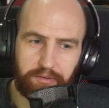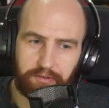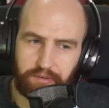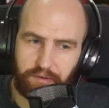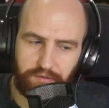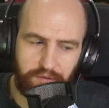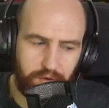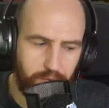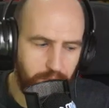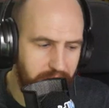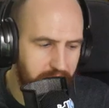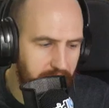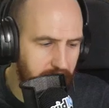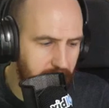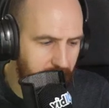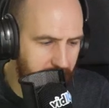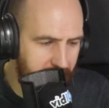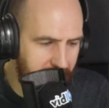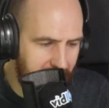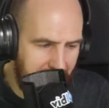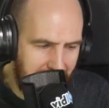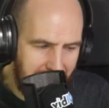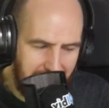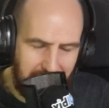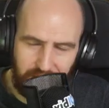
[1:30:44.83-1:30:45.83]
So if you want to
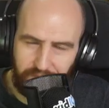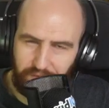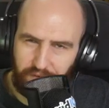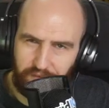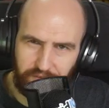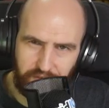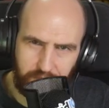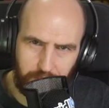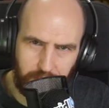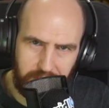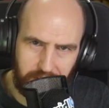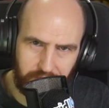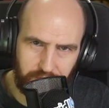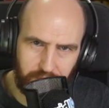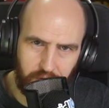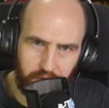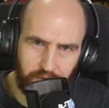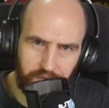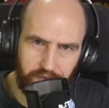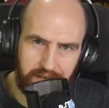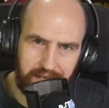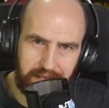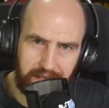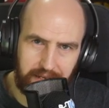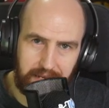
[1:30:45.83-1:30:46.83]
learn everything we have to
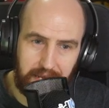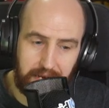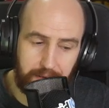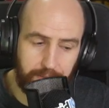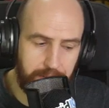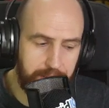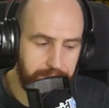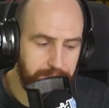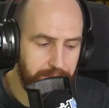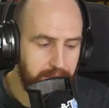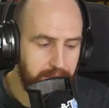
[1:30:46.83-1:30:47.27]
offer in that academy,